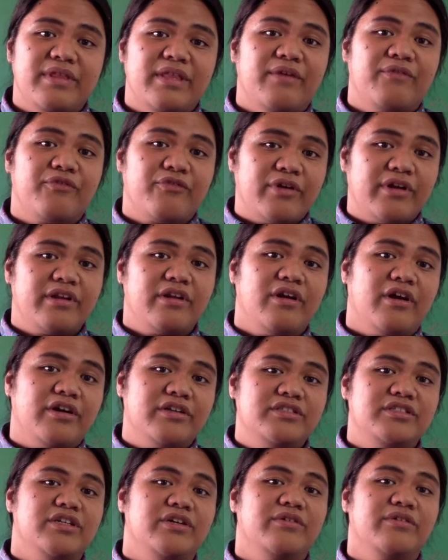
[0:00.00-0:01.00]
the front
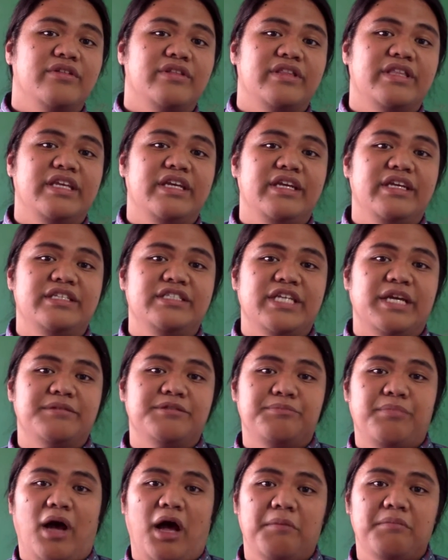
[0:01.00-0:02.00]
card so the
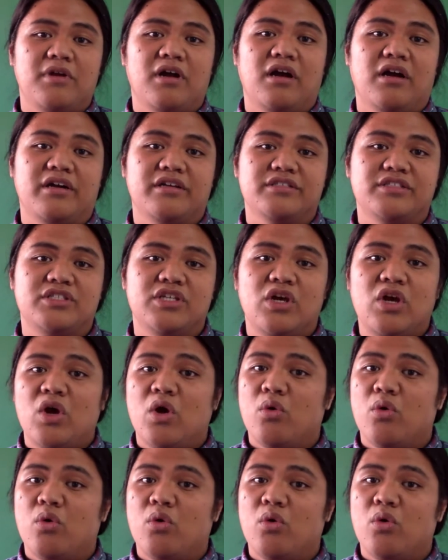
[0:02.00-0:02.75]
James Bomb cards